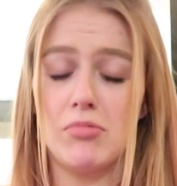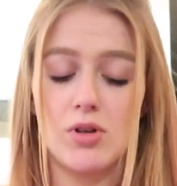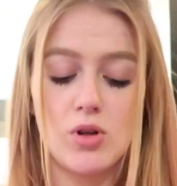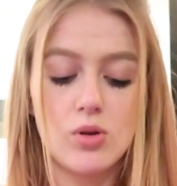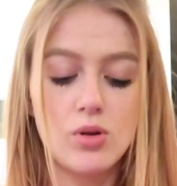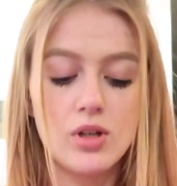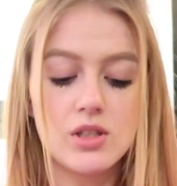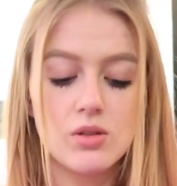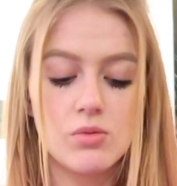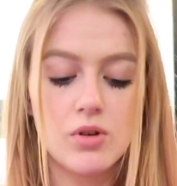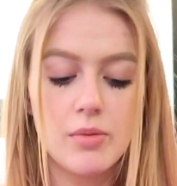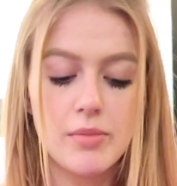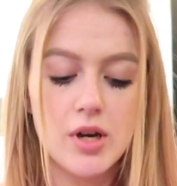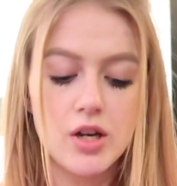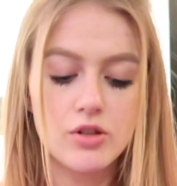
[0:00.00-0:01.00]
Oh, I don't want
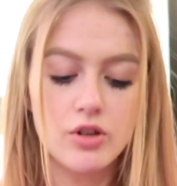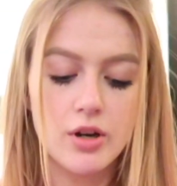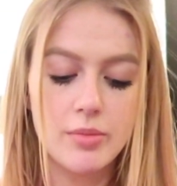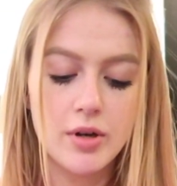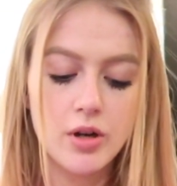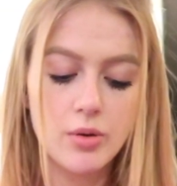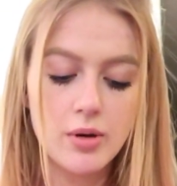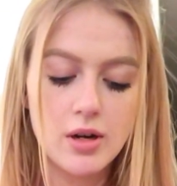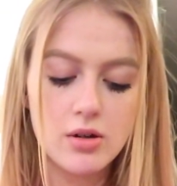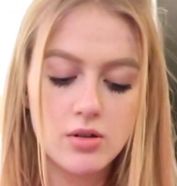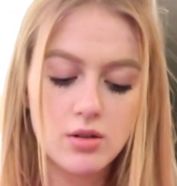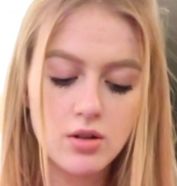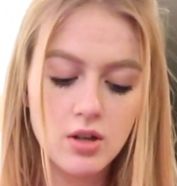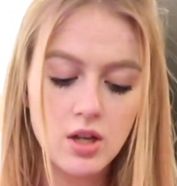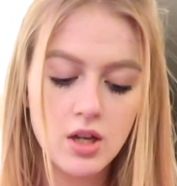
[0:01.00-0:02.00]
to murder it, but I will.
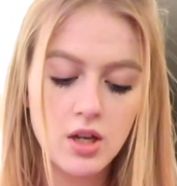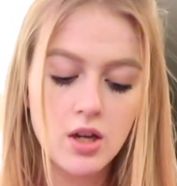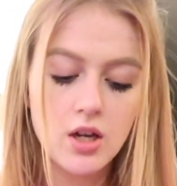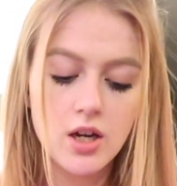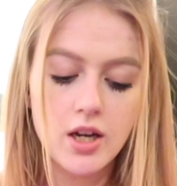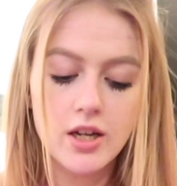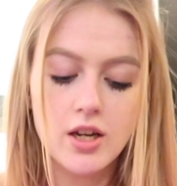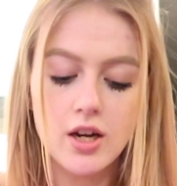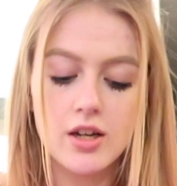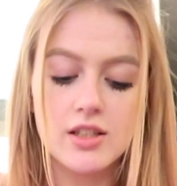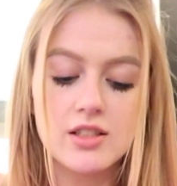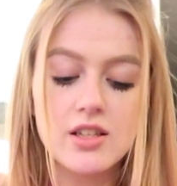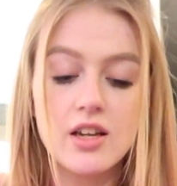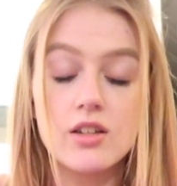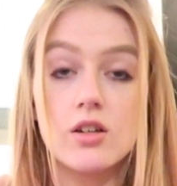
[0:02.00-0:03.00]
I cut
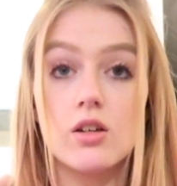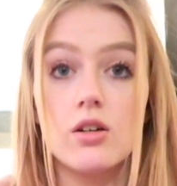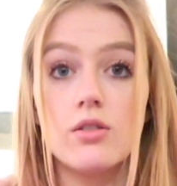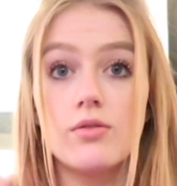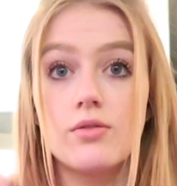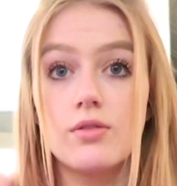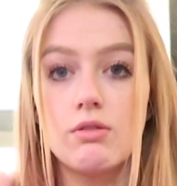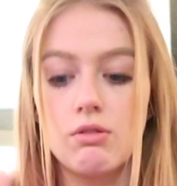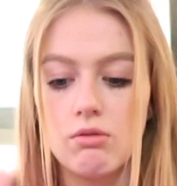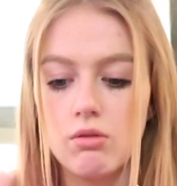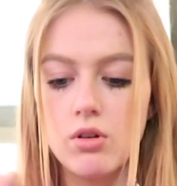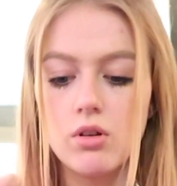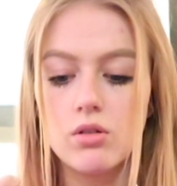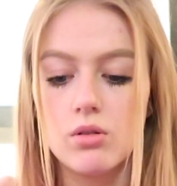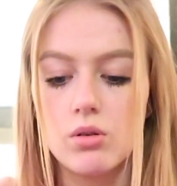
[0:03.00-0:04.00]
its head off.
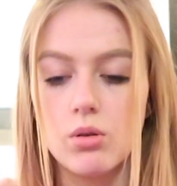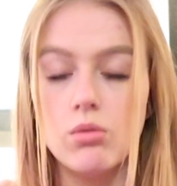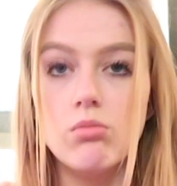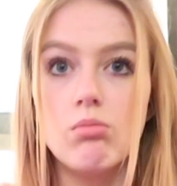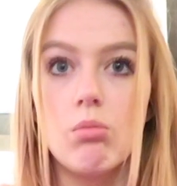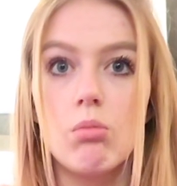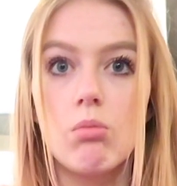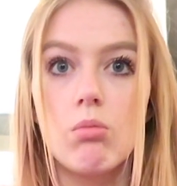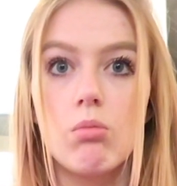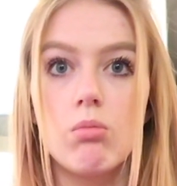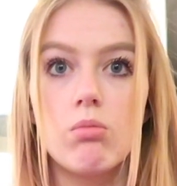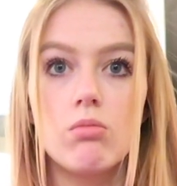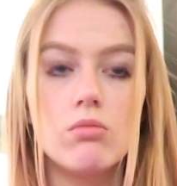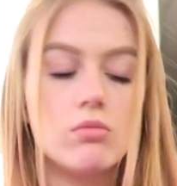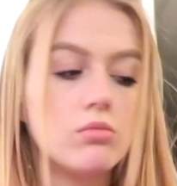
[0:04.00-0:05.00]
Oh,
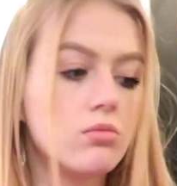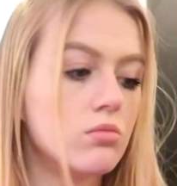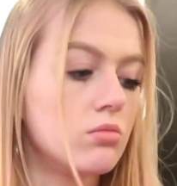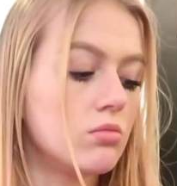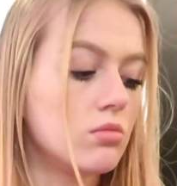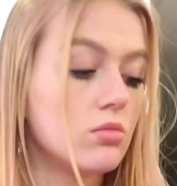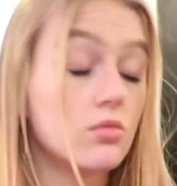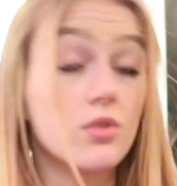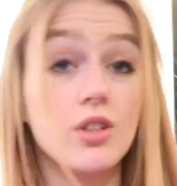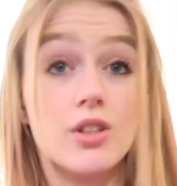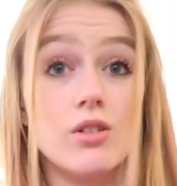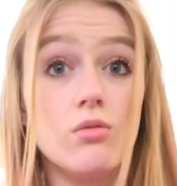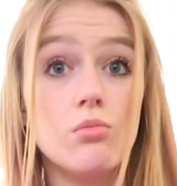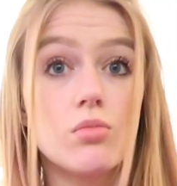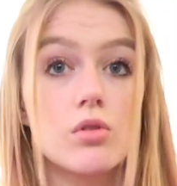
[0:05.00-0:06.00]

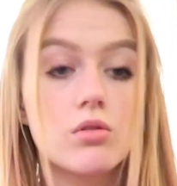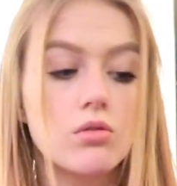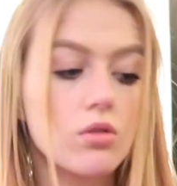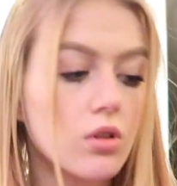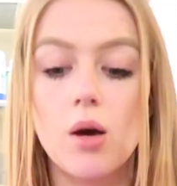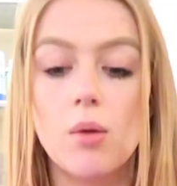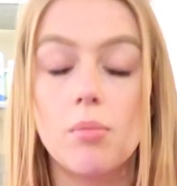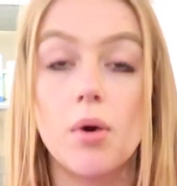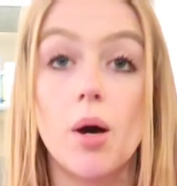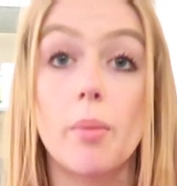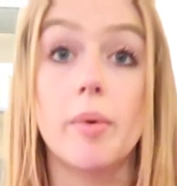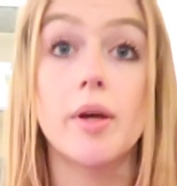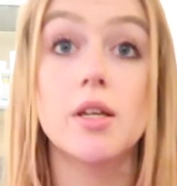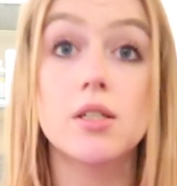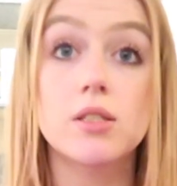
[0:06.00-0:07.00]
oops. But
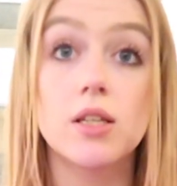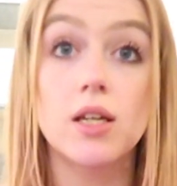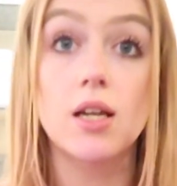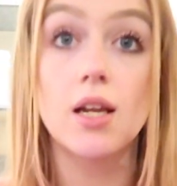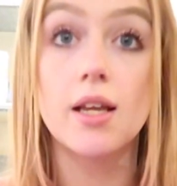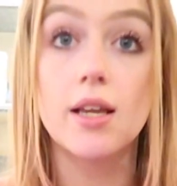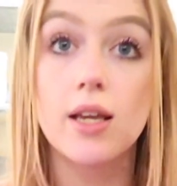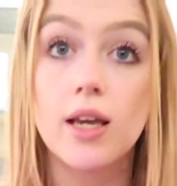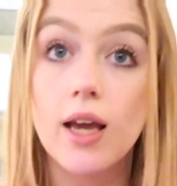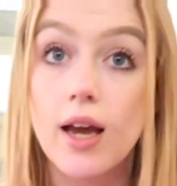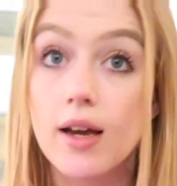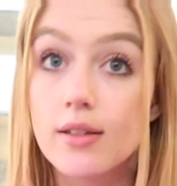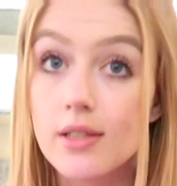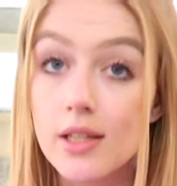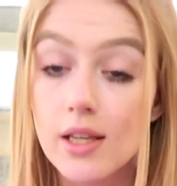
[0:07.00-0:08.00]
basically,
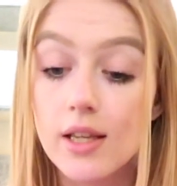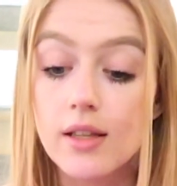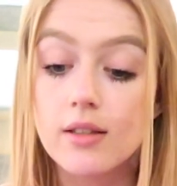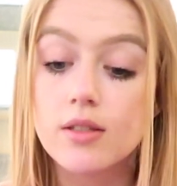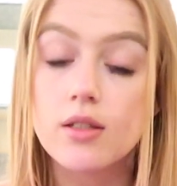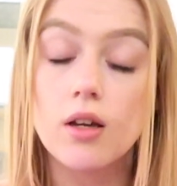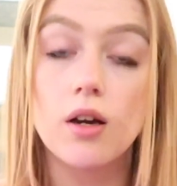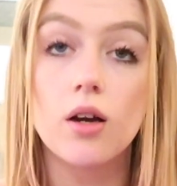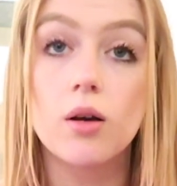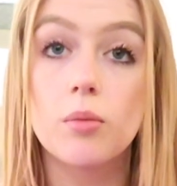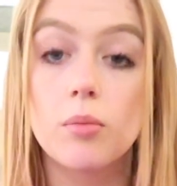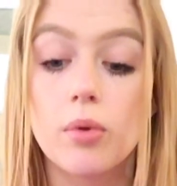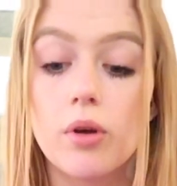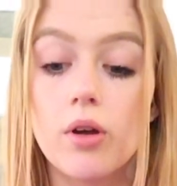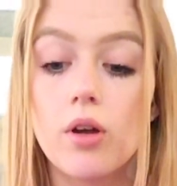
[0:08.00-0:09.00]
as it heats up,
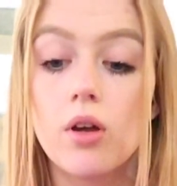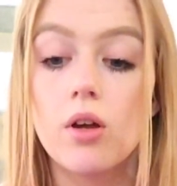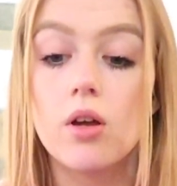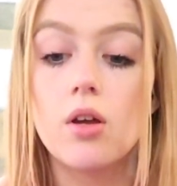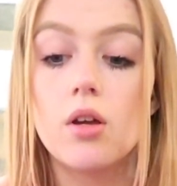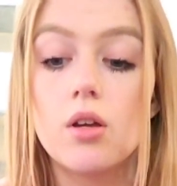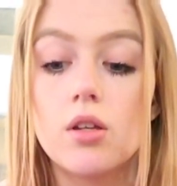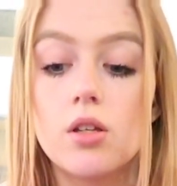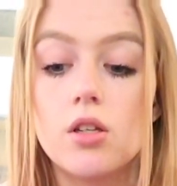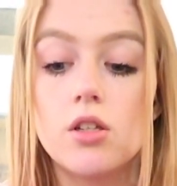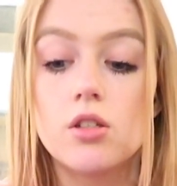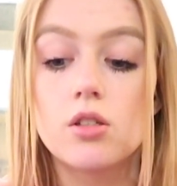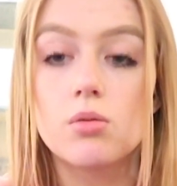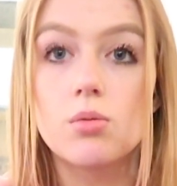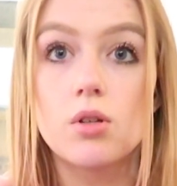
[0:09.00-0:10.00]
you
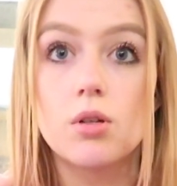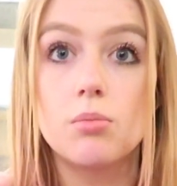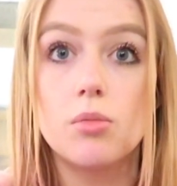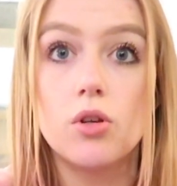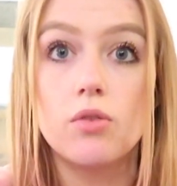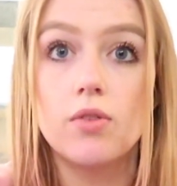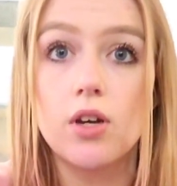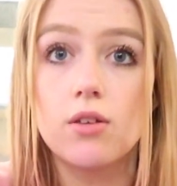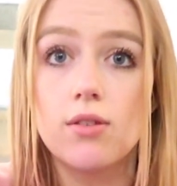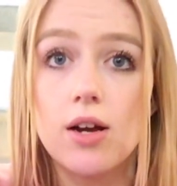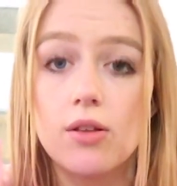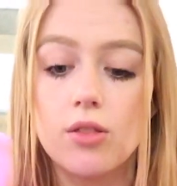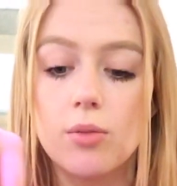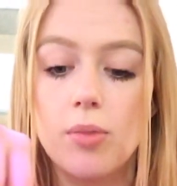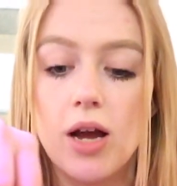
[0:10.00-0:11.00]
just want to move it
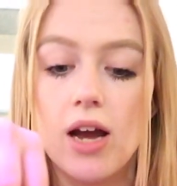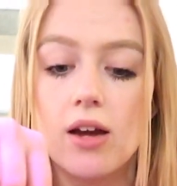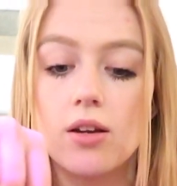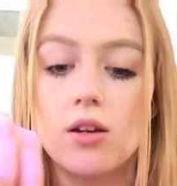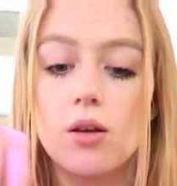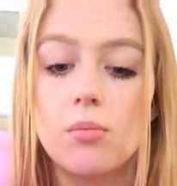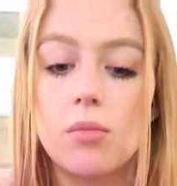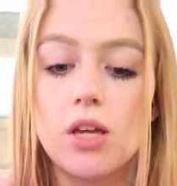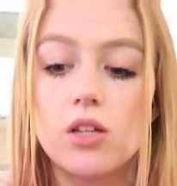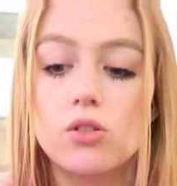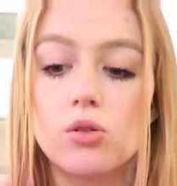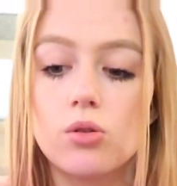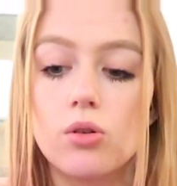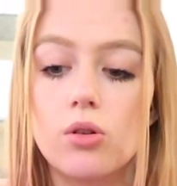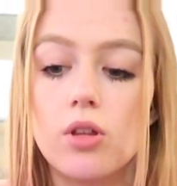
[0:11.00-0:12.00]
around the pan and make
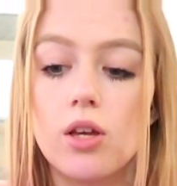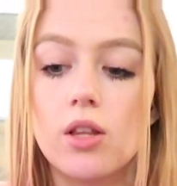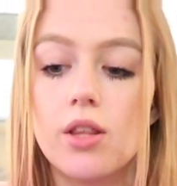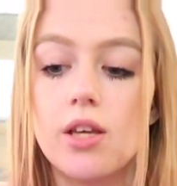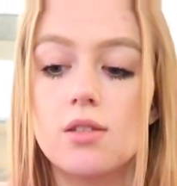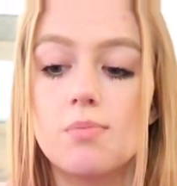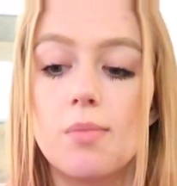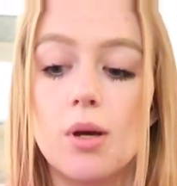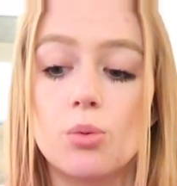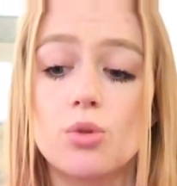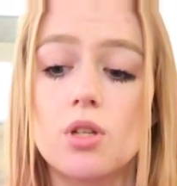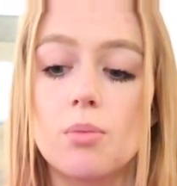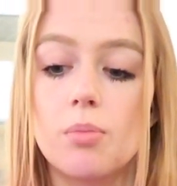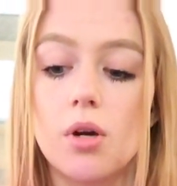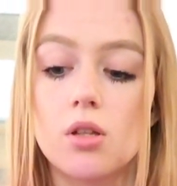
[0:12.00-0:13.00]
sure that there's
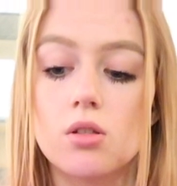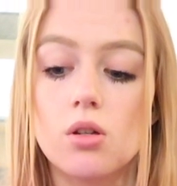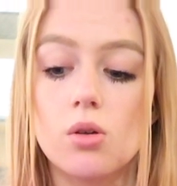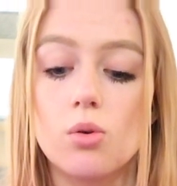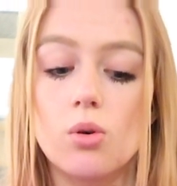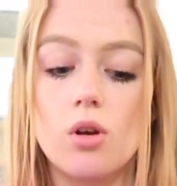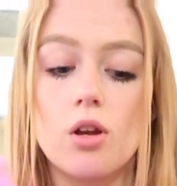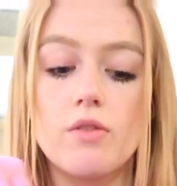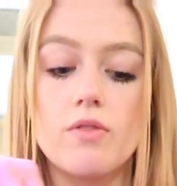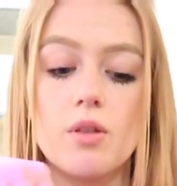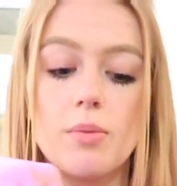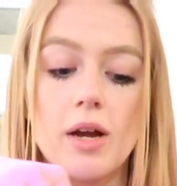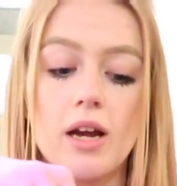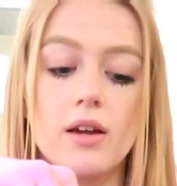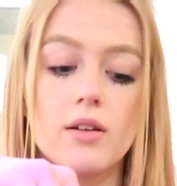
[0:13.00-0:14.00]
melted butter all over the
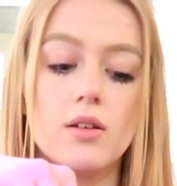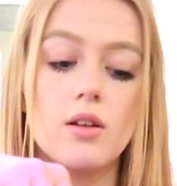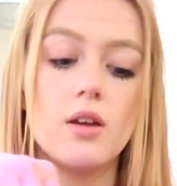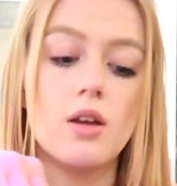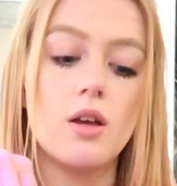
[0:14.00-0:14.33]
pan.